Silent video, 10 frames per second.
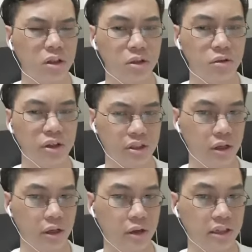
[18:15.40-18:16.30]
which
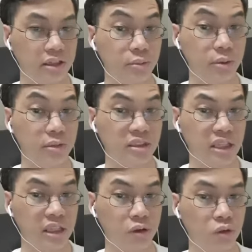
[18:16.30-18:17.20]
hasn't been
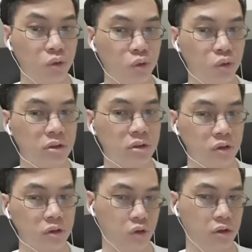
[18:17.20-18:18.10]
stated who is the
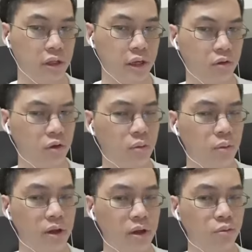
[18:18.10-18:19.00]
controller yet, or
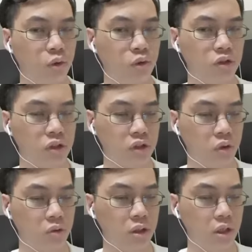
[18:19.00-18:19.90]
maybe it moves on its
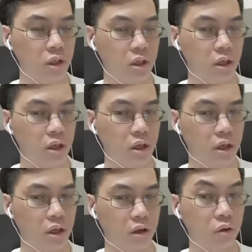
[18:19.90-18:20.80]
own,
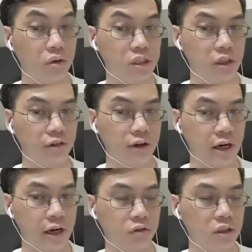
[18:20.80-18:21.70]
uh, own initiative
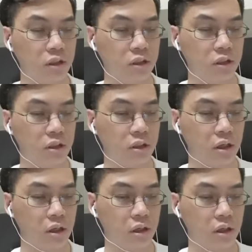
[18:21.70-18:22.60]
account.
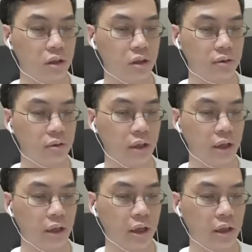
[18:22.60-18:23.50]
Uh,
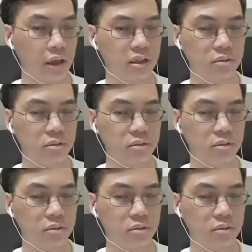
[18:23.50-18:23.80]
that I guess